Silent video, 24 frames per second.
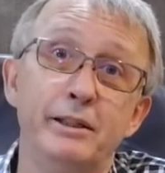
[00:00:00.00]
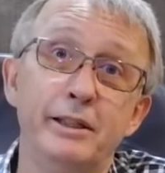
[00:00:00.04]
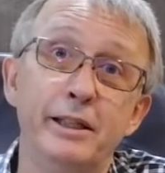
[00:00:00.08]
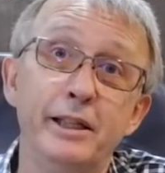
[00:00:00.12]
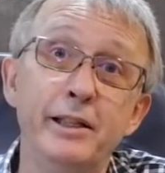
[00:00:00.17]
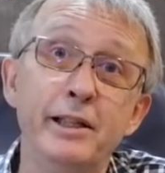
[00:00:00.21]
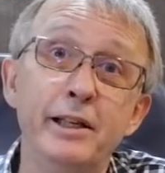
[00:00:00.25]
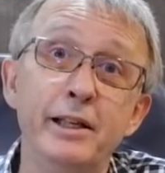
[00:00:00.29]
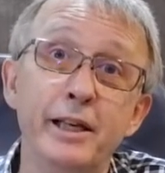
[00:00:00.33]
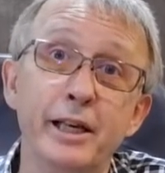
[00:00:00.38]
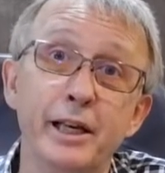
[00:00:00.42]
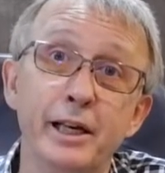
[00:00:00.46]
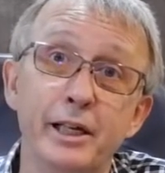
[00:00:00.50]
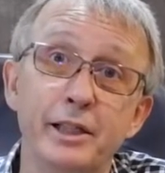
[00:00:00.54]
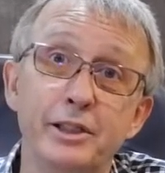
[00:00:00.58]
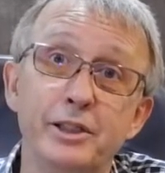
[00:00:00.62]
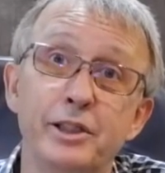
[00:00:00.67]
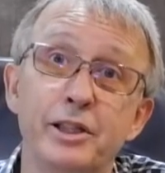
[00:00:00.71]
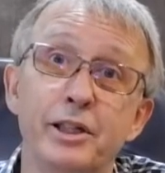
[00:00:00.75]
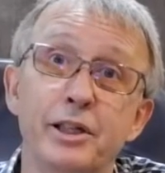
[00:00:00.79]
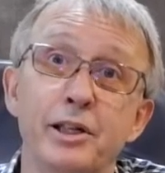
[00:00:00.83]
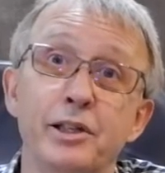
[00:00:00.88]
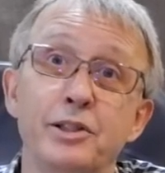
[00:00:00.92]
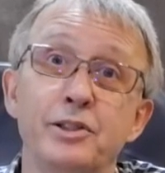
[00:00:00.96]
leading
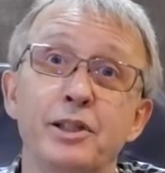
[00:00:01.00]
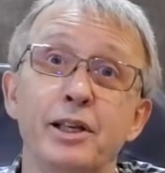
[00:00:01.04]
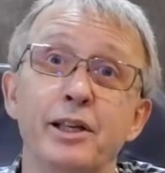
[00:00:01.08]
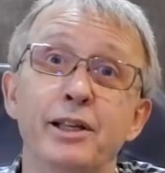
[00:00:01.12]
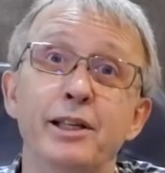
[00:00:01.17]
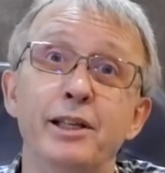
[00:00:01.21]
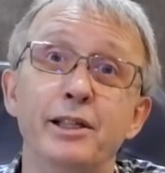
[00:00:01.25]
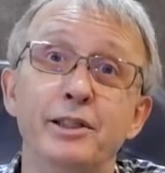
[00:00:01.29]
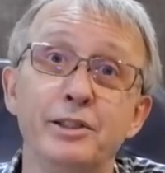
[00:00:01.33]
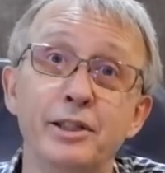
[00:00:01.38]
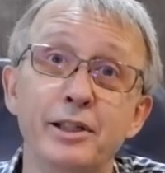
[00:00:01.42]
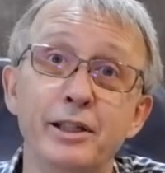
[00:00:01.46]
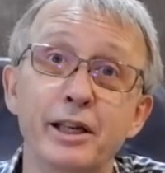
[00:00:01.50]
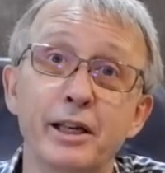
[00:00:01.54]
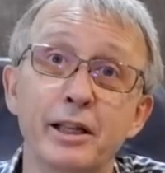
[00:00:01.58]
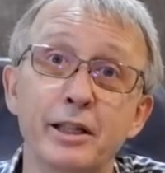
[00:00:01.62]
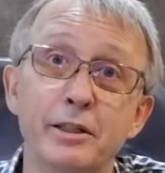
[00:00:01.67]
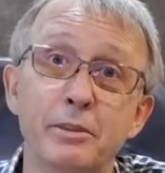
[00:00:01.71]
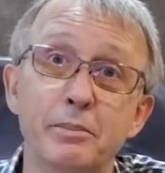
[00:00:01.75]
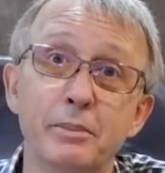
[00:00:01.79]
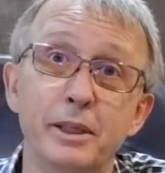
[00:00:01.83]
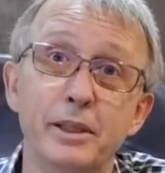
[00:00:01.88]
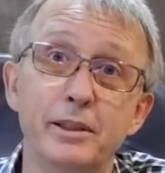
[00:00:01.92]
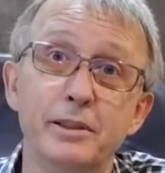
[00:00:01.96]
edge has a heating
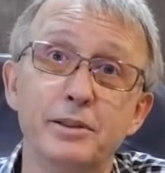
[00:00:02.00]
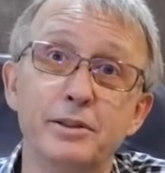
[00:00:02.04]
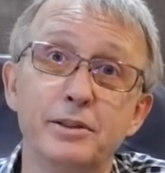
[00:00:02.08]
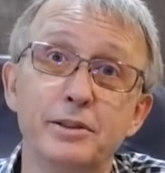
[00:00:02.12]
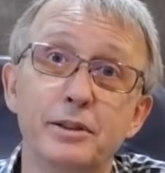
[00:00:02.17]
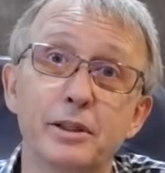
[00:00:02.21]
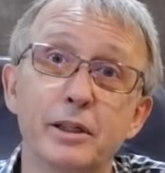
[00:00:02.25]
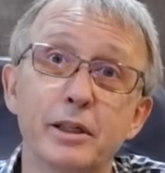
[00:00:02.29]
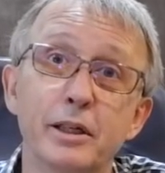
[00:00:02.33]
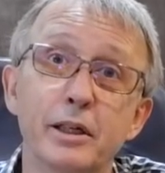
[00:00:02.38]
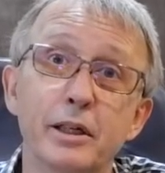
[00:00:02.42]
element.